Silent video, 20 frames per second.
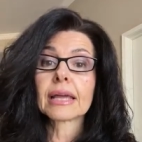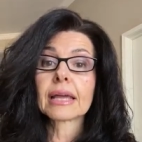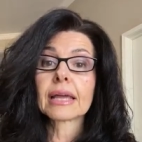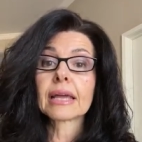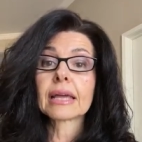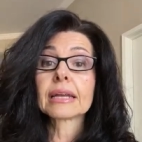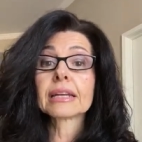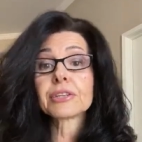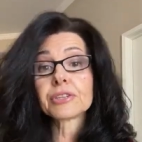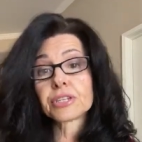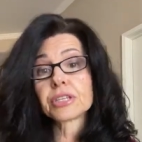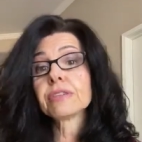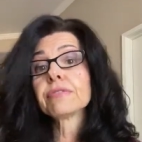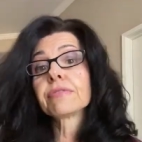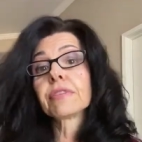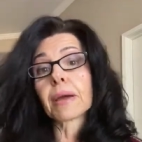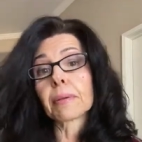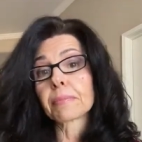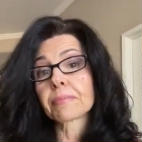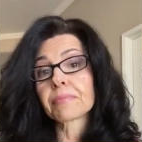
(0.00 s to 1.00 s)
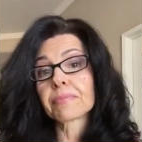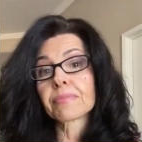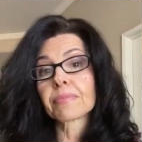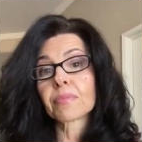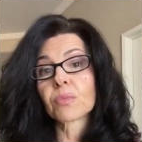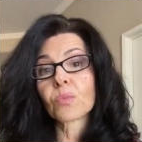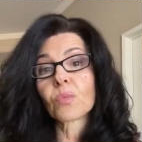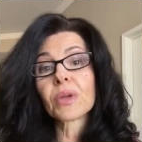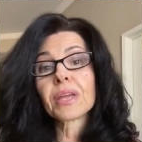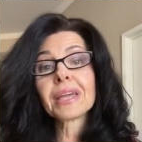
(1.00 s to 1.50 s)
and achieve them.
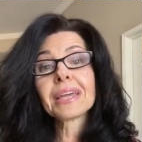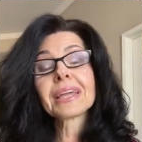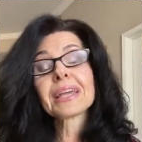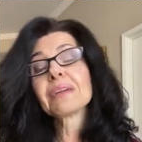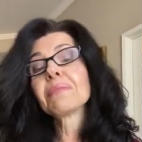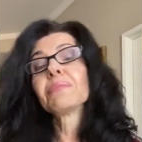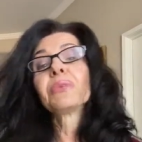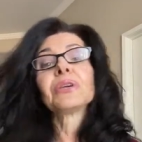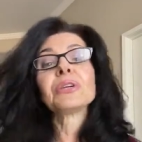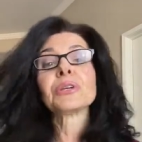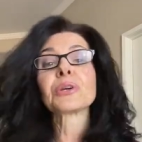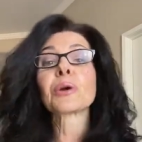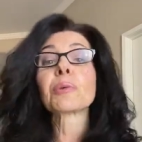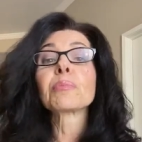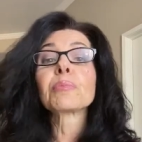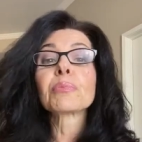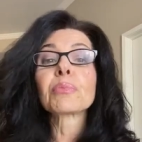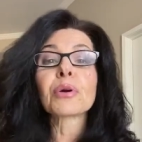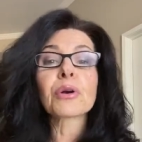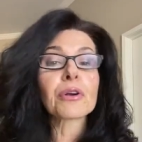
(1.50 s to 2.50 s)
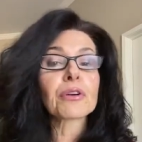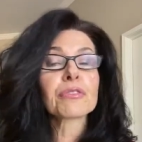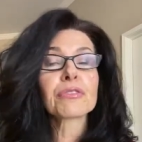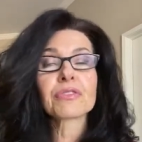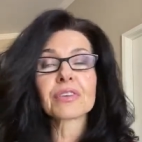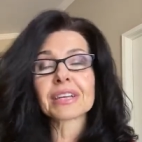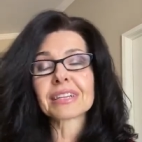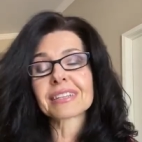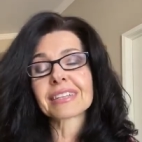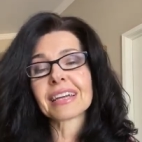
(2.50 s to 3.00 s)
We can be your
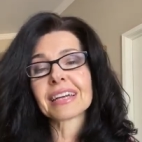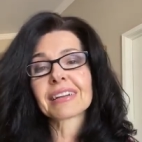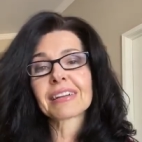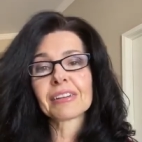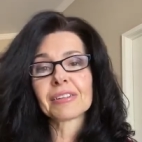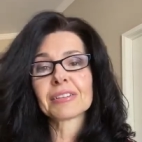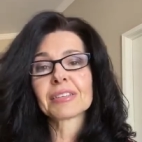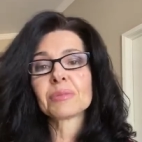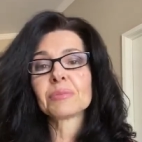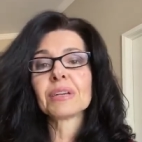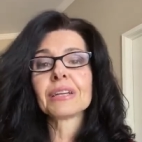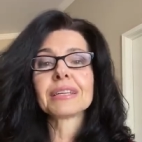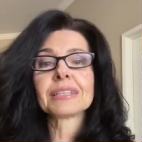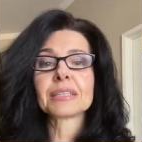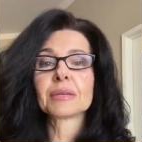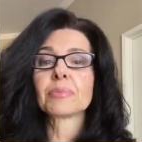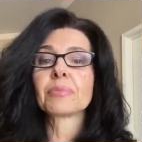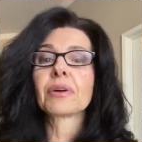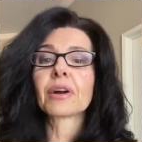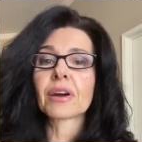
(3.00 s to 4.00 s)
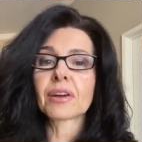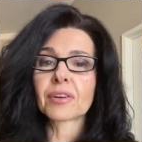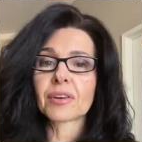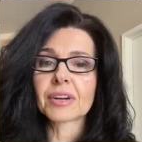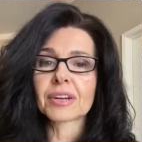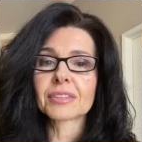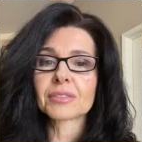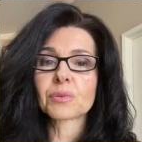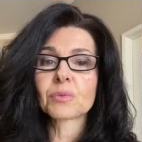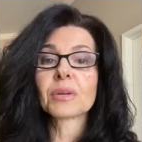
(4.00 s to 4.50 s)
perfect accountability
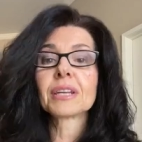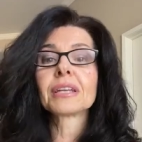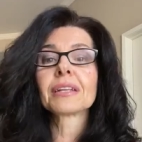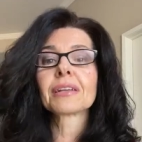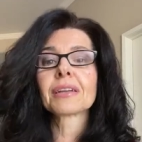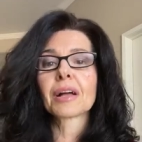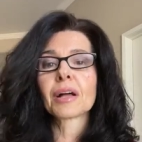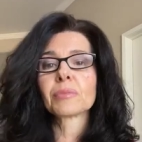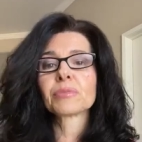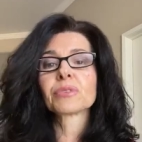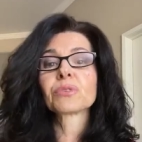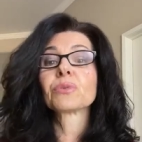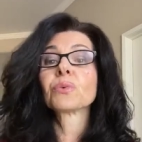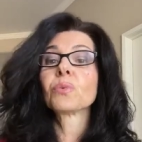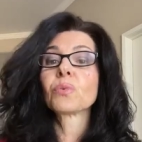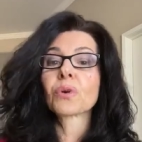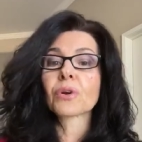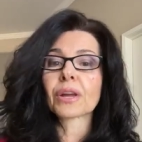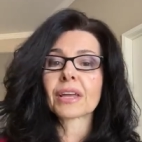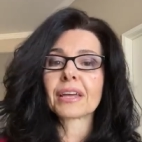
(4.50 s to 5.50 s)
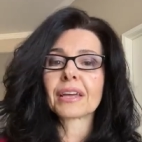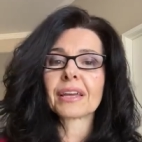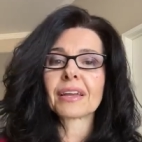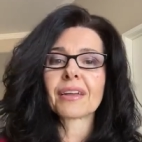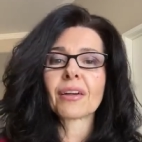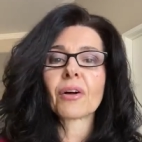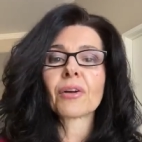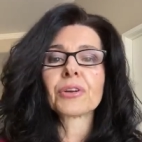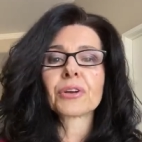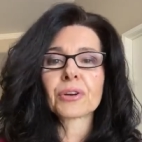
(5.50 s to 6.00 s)
partners when it comes to
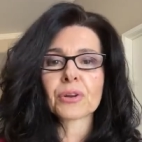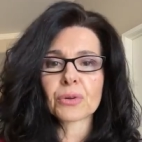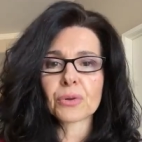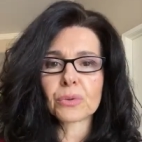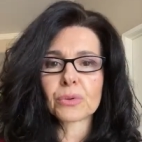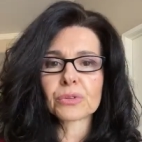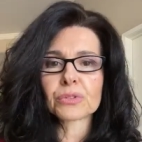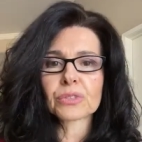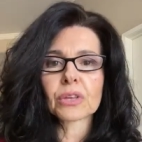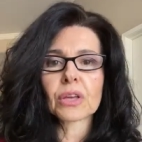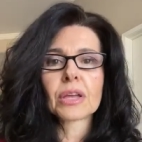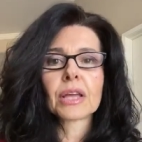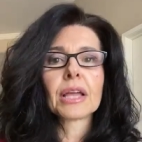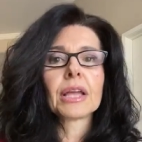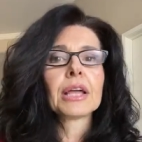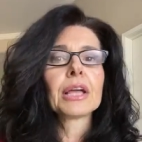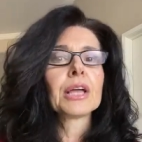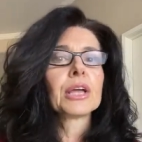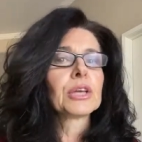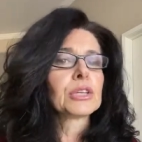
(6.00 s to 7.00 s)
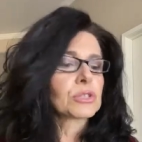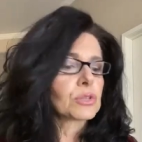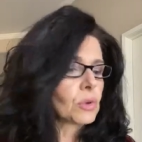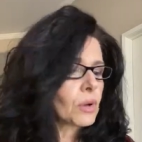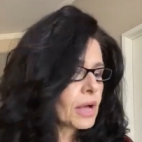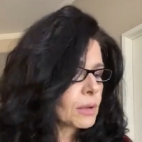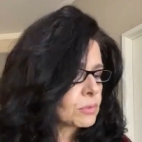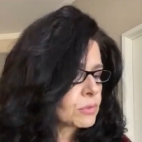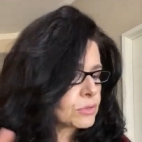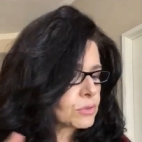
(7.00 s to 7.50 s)
working on your goals.
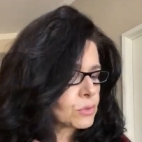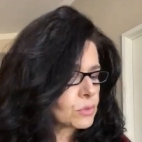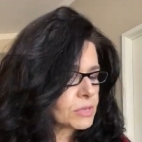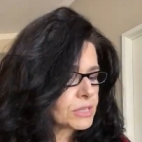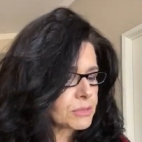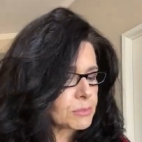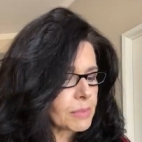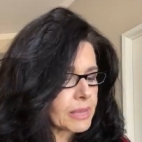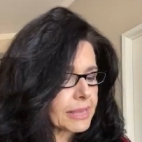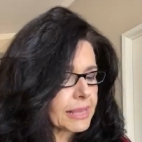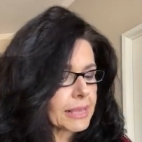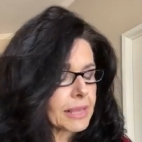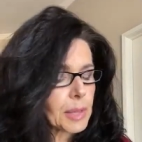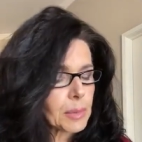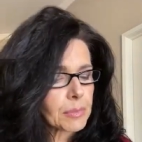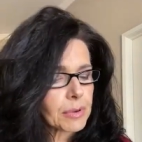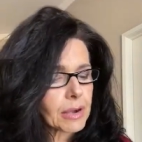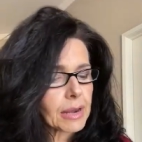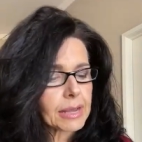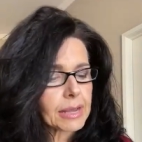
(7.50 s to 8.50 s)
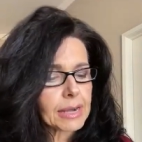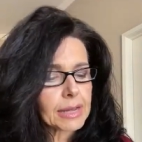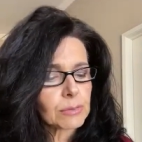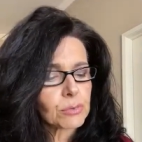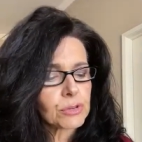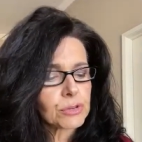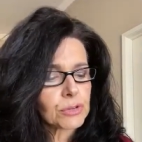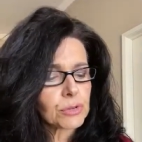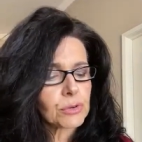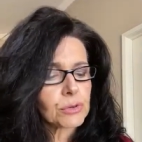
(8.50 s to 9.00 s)
So I will switch my camera and I
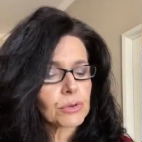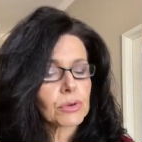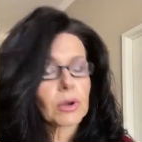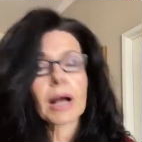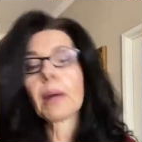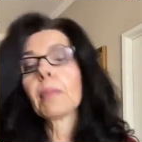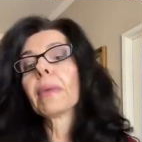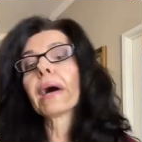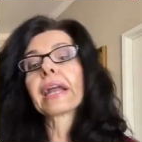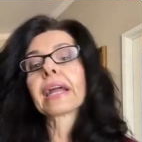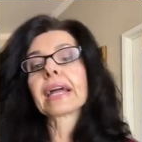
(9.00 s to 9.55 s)
will show you how